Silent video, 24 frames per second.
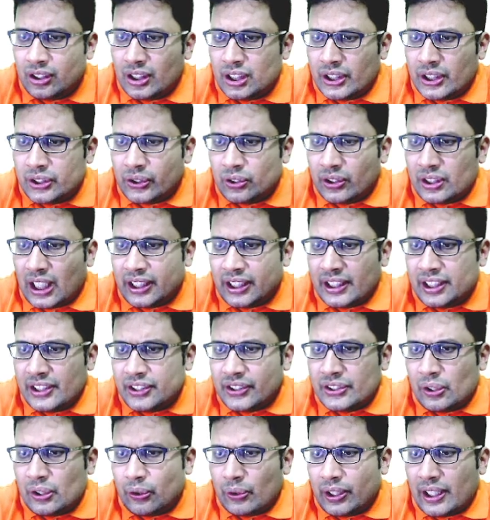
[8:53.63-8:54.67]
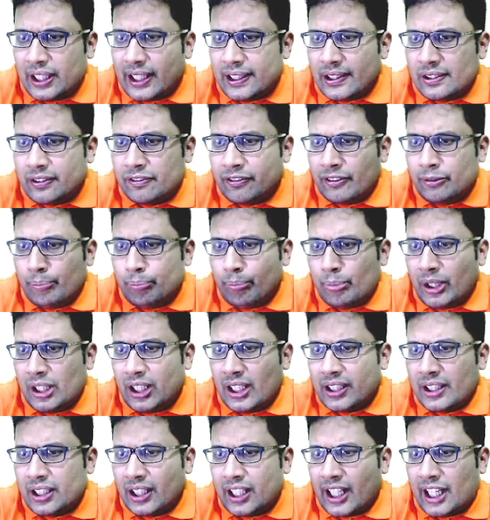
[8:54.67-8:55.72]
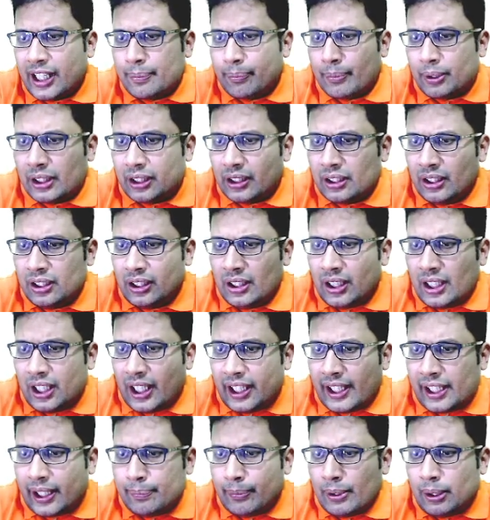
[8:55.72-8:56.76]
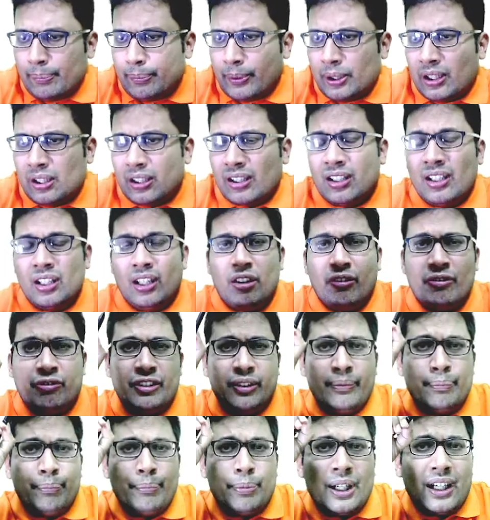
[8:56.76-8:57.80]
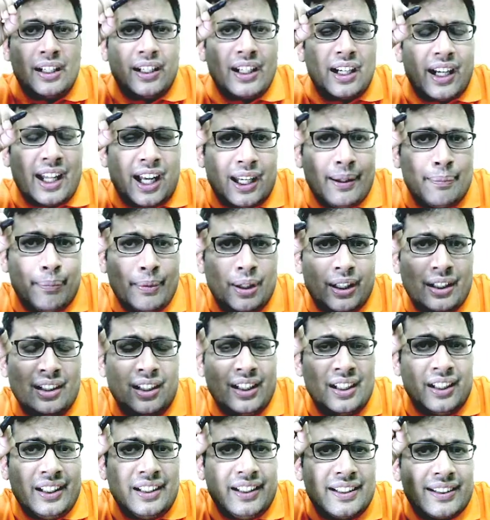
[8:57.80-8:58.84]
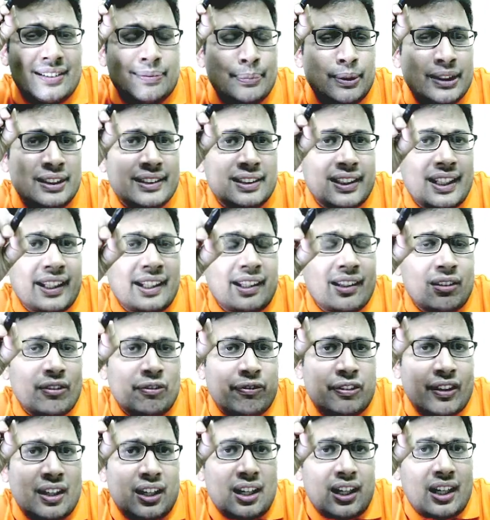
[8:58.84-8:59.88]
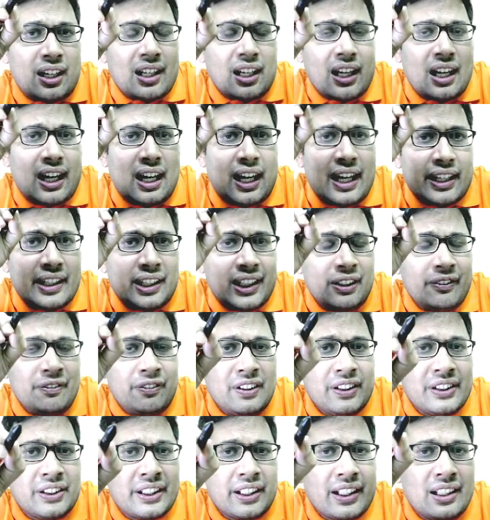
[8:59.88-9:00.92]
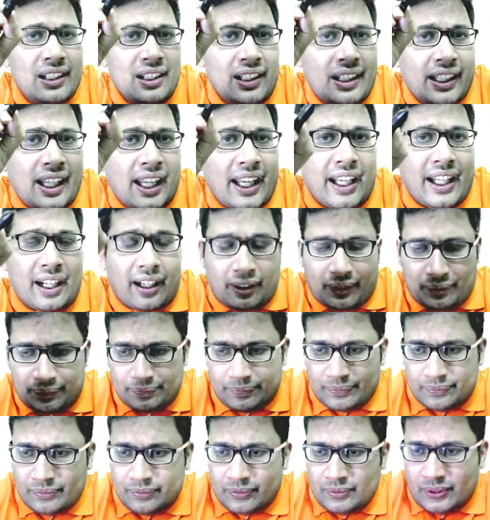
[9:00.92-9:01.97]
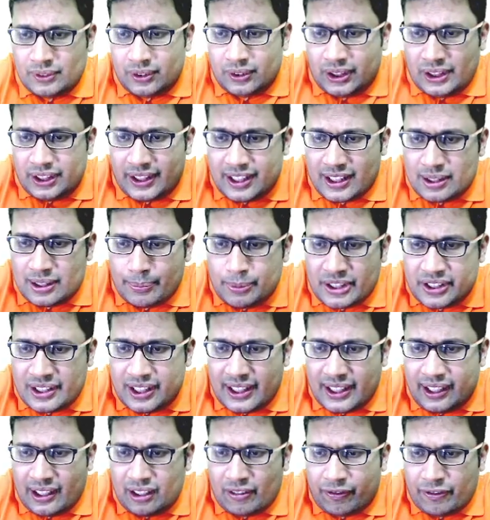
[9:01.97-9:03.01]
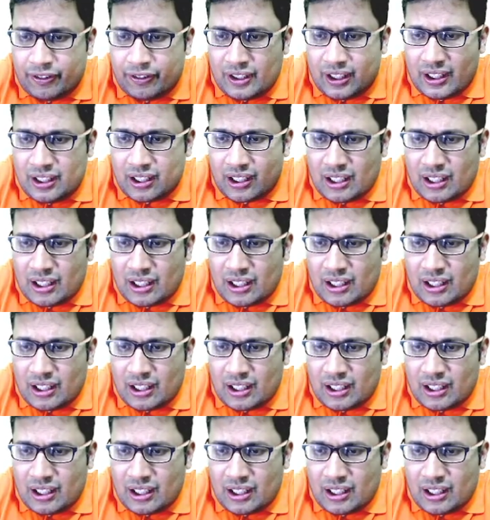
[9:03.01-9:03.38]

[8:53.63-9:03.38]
so that is known as fimbriated hymen. And remember, fimbriated hymen is mistaken for artificial tear it is mistaken for